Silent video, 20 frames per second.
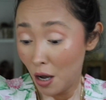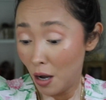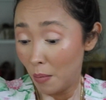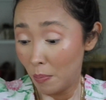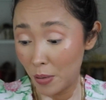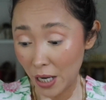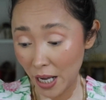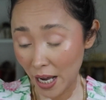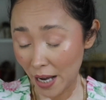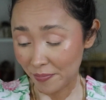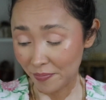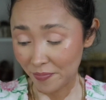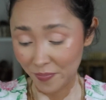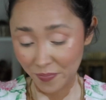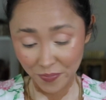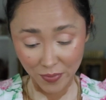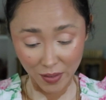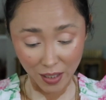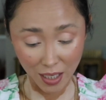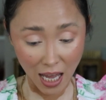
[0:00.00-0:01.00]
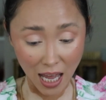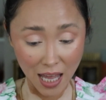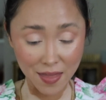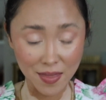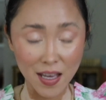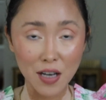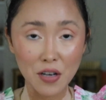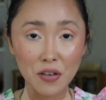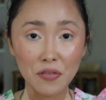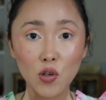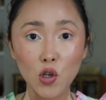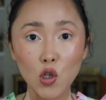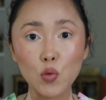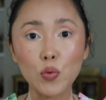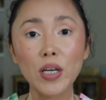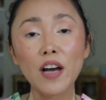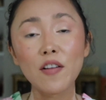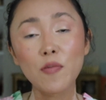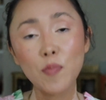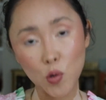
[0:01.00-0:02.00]
But yeah, and then of course
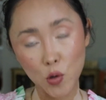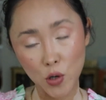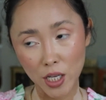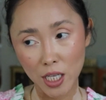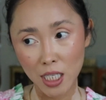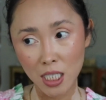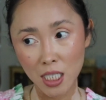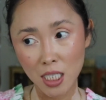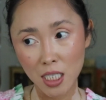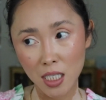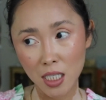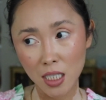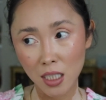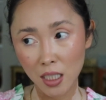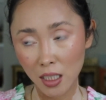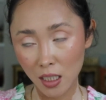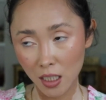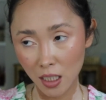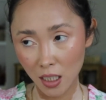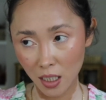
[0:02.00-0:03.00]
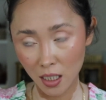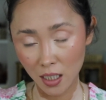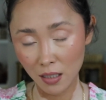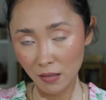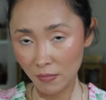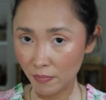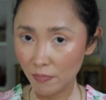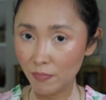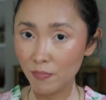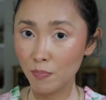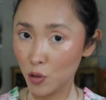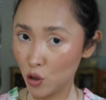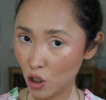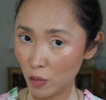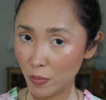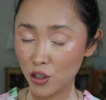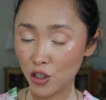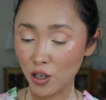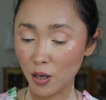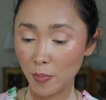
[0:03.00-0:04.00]
we have Prudence, the
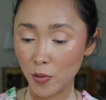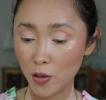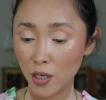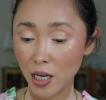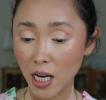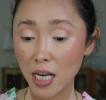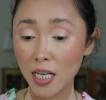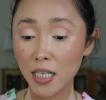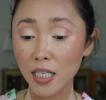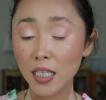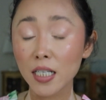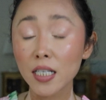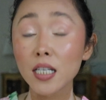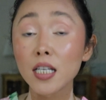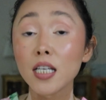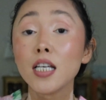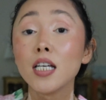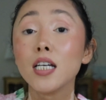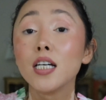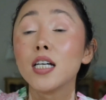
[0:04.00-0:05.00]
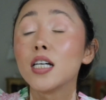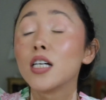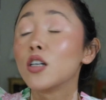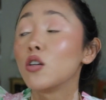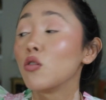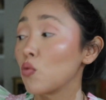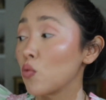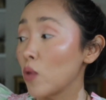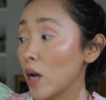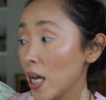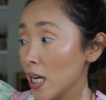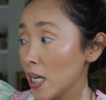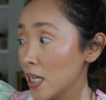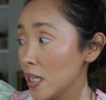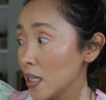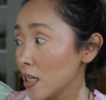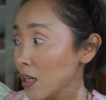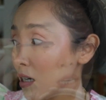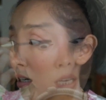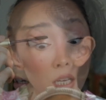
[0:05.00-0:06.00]
German Shepherd, and then
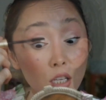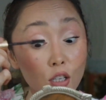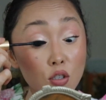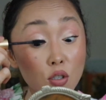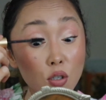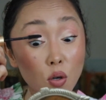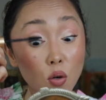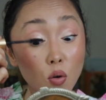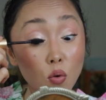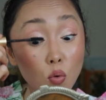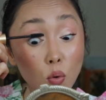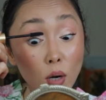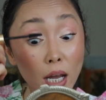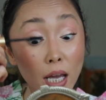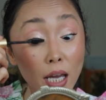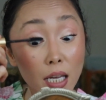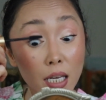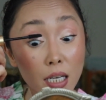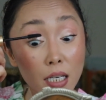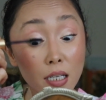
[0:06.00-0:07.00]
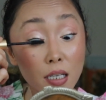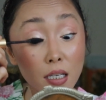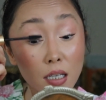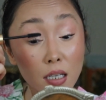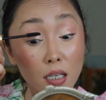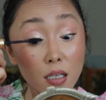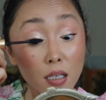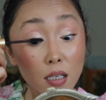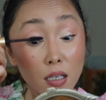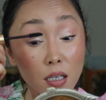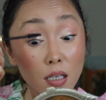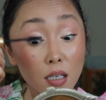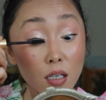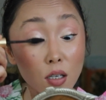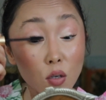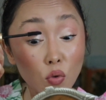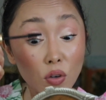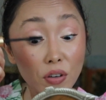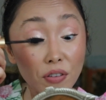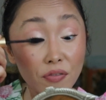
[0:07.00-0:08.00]
Red. So Red,
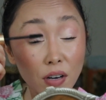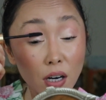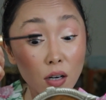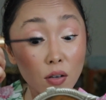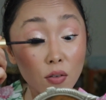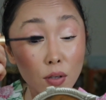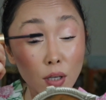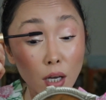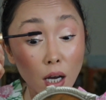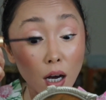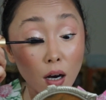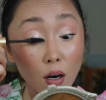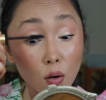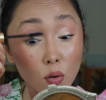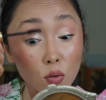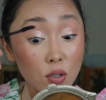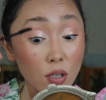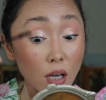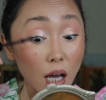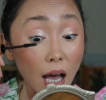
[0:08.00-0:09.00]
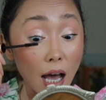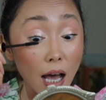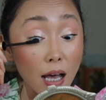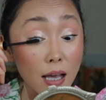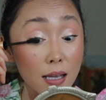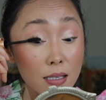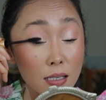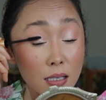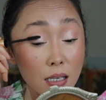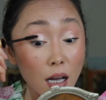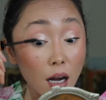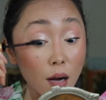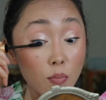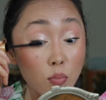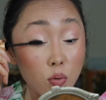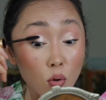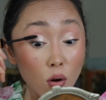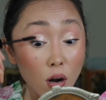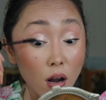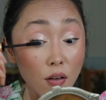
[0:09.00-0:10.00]
we found out, has a
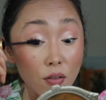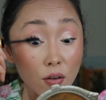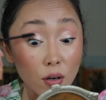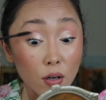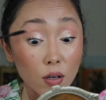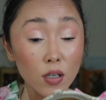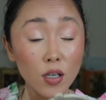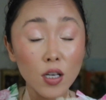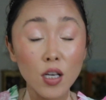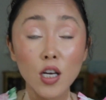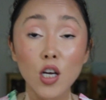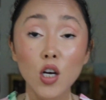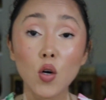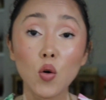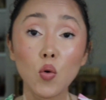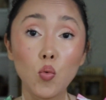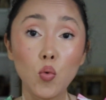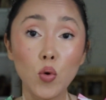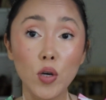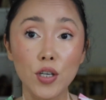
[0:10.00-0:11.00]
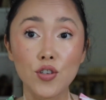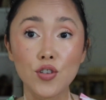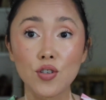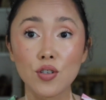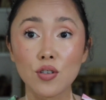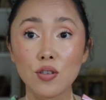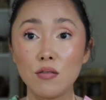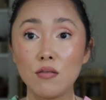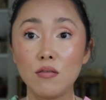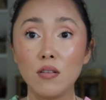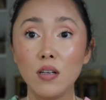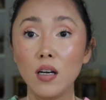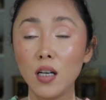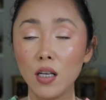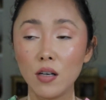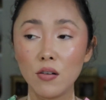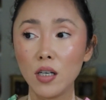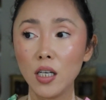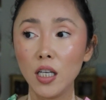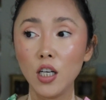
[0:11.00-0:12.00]
brother, which
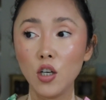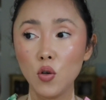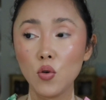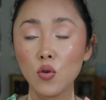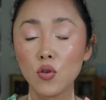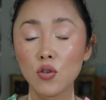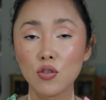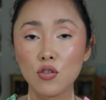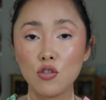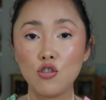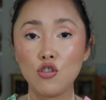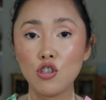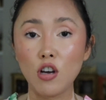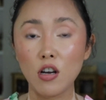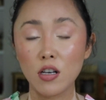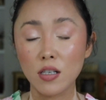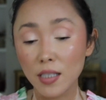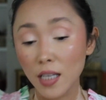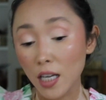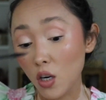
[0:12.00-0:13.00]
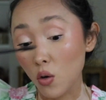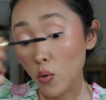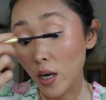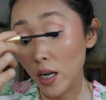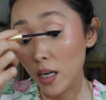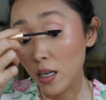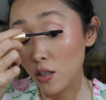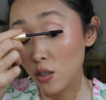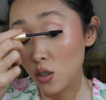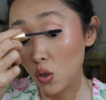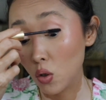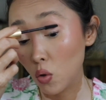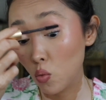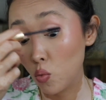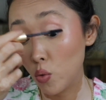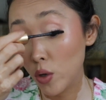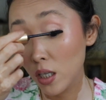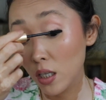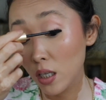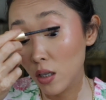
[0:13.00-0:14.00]
literally looks just like Red. So
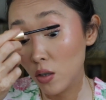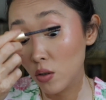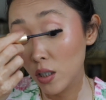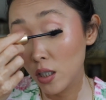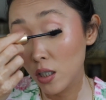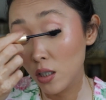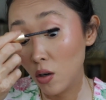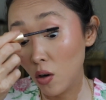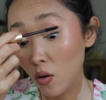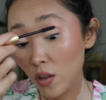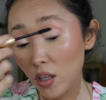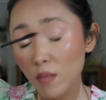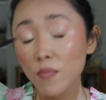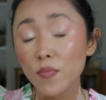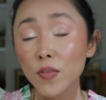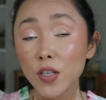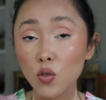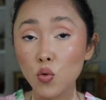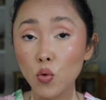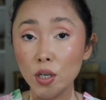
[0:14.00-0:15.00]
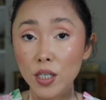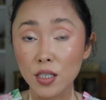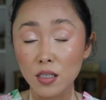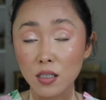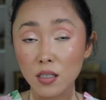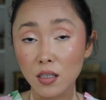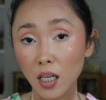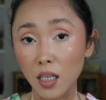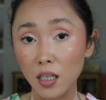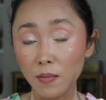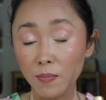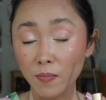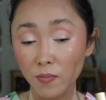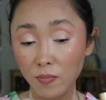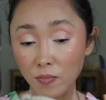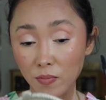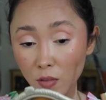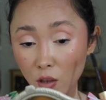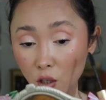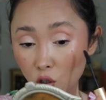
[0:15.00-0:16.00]
we literally call them the twins, like
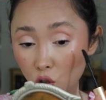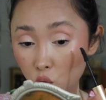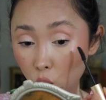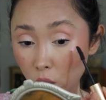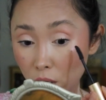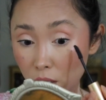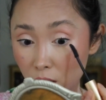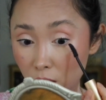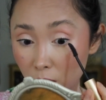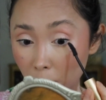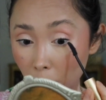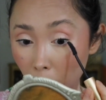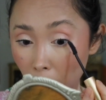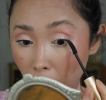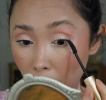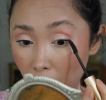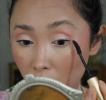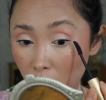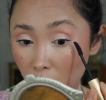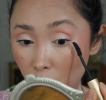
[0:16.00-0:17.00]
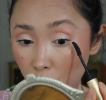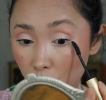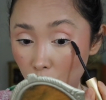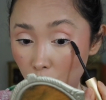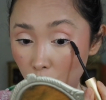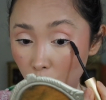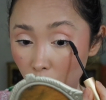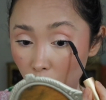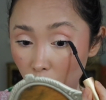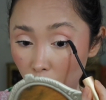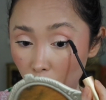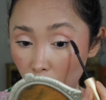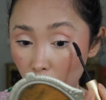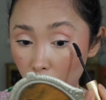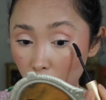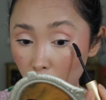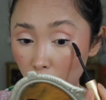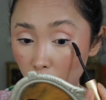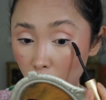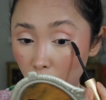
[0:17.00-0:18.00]
they're twins.
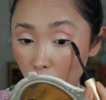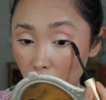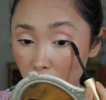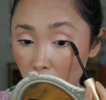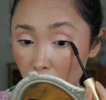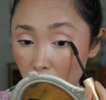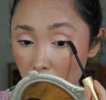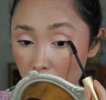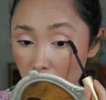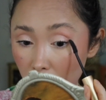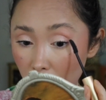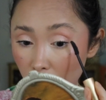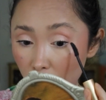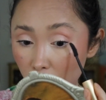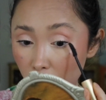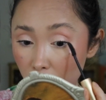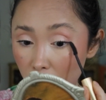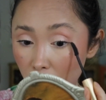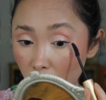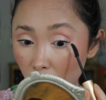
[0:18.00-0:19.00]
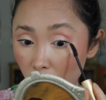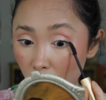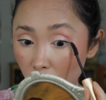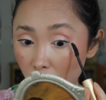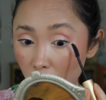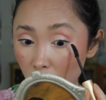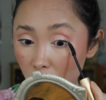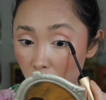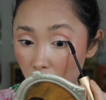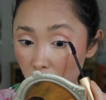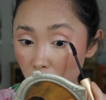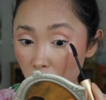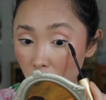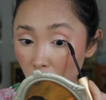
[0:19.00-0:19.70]
So he is a little bit darker.